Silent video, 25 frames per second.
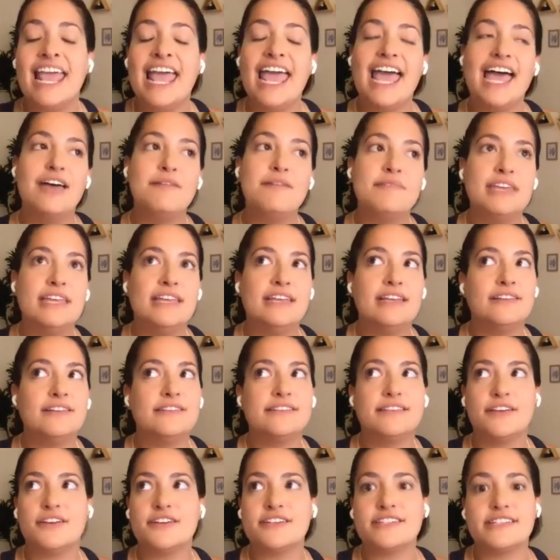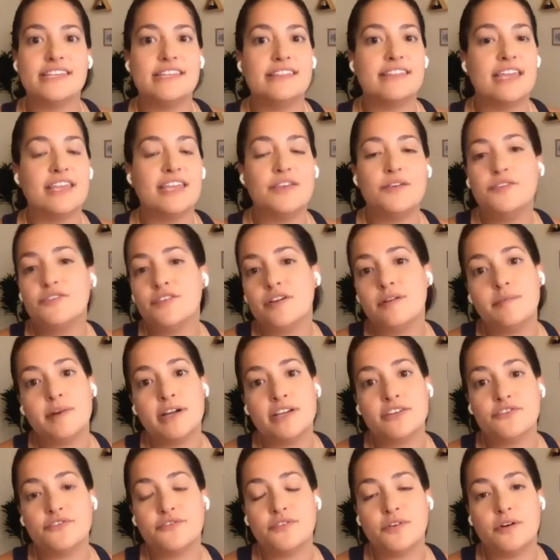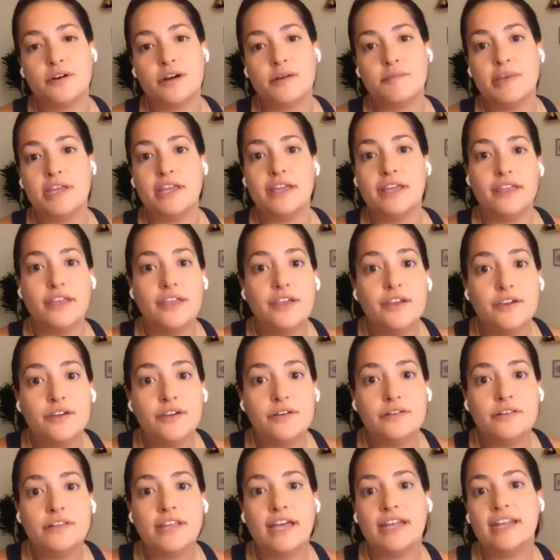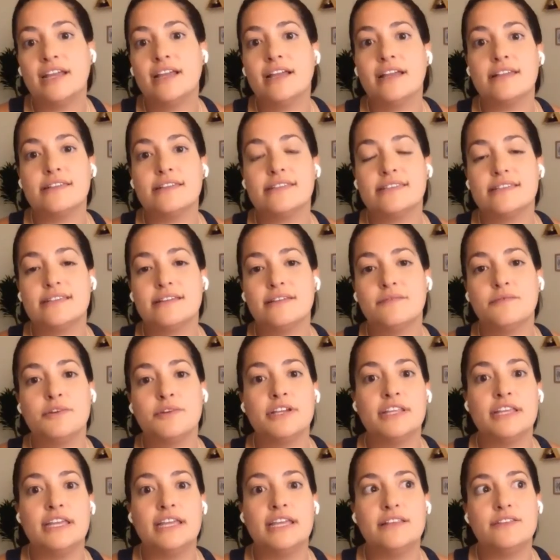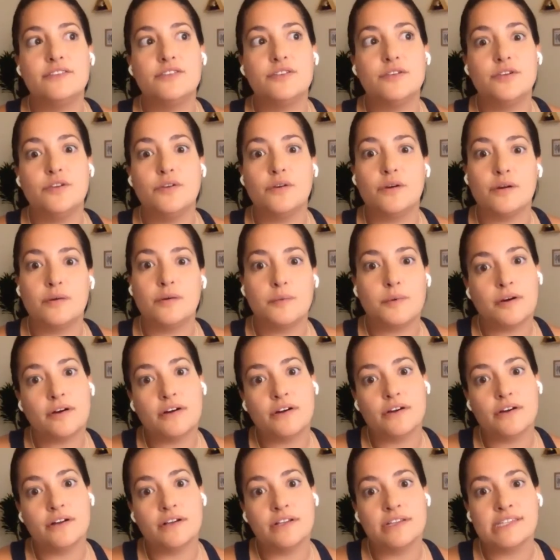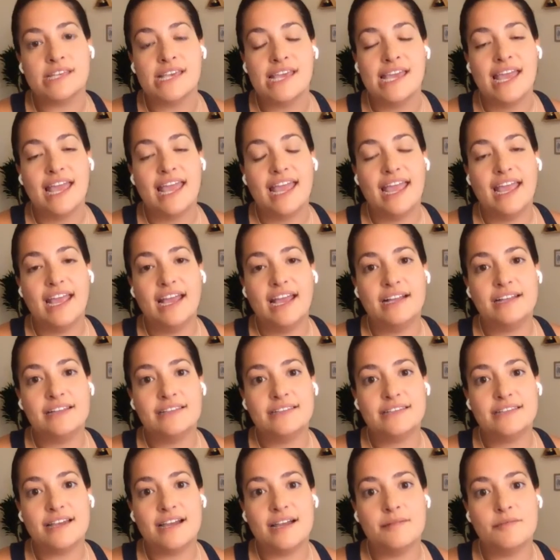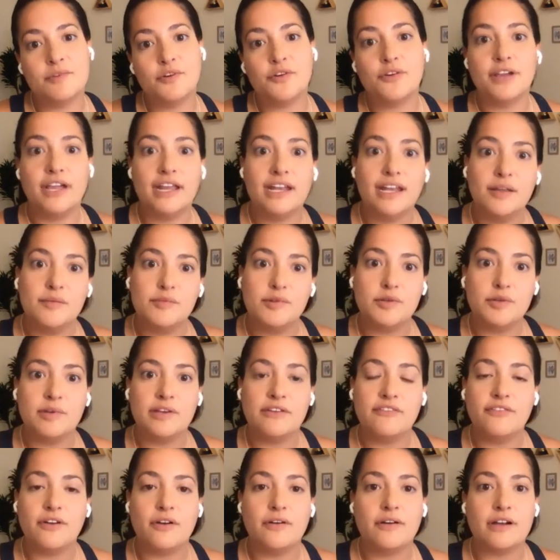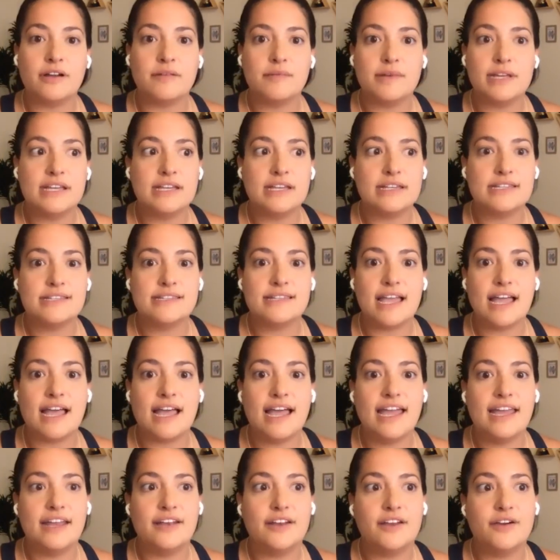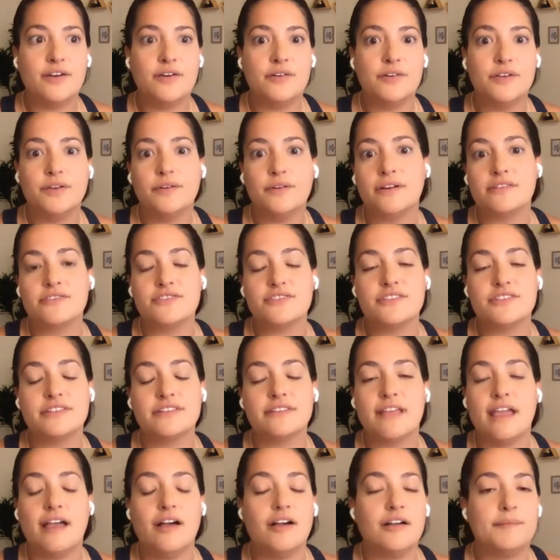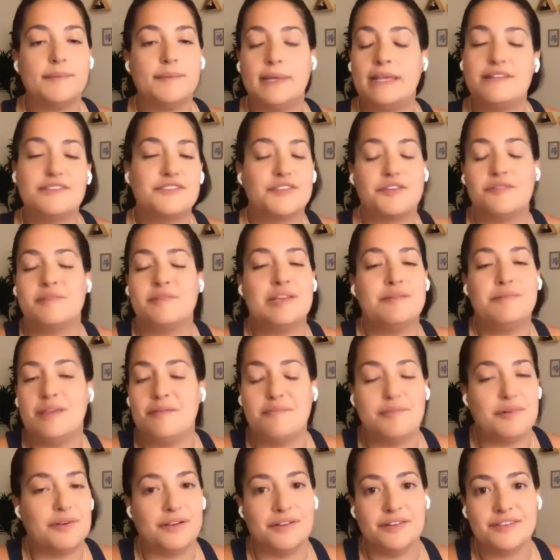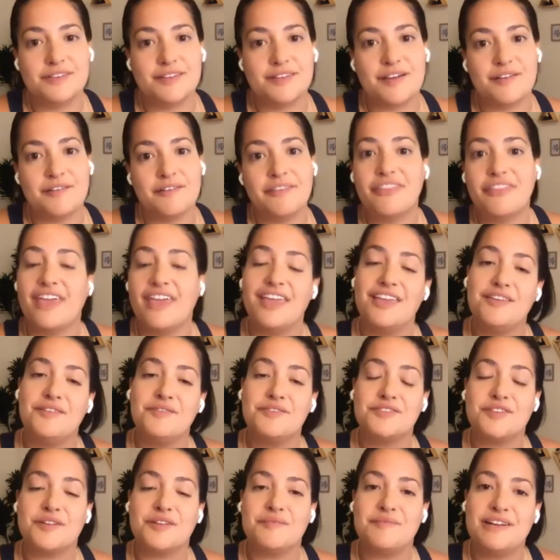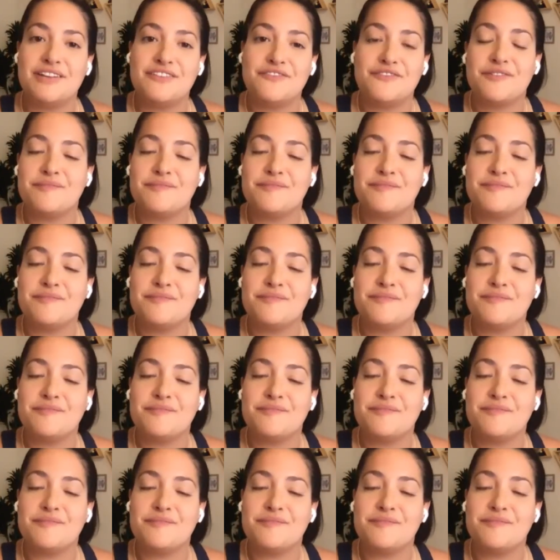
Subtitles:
Emmy, seriously, thank you so much for being you, letting us really into your world, and creating Blooming Forward, because I know you're just helping so many people. So thank you so much for